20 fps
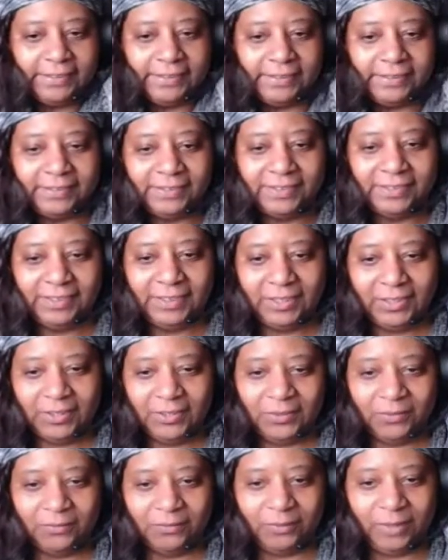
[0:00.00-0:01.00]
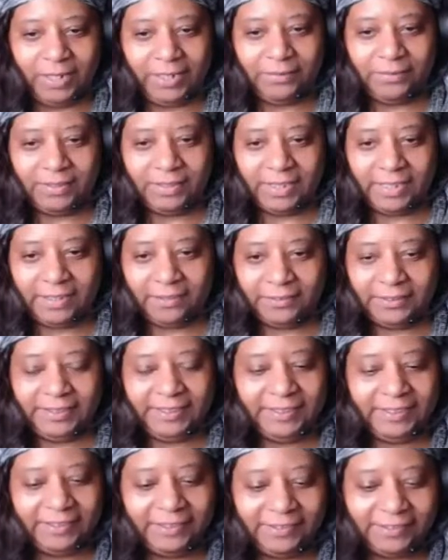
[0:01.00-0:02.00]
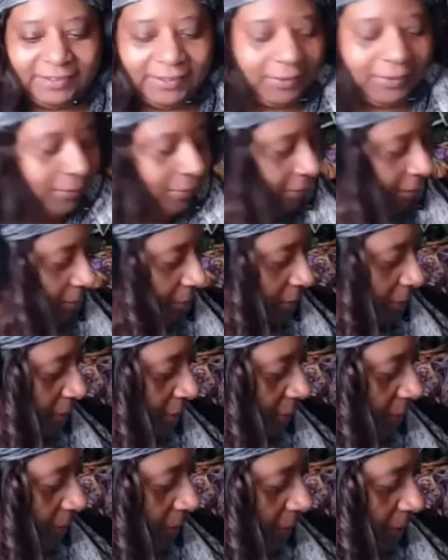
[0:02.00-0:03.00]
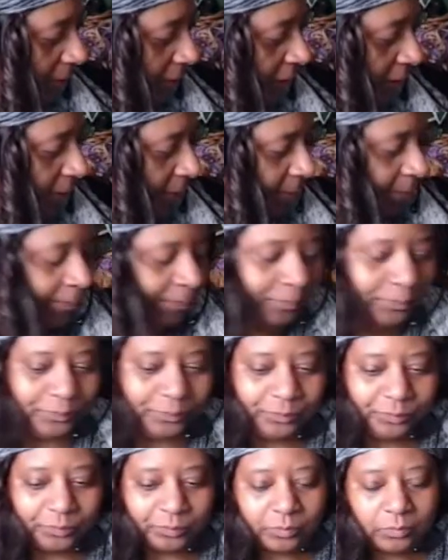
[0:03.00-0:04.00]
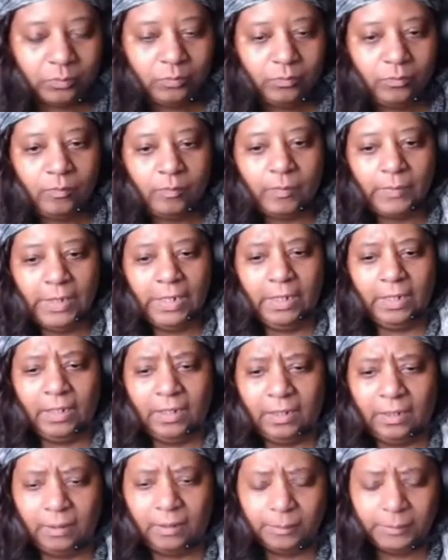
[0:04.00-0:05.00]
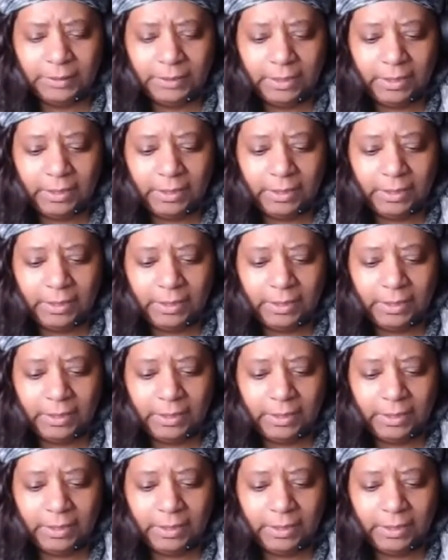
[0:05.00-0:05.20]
and Raven down here, so we're doing well. So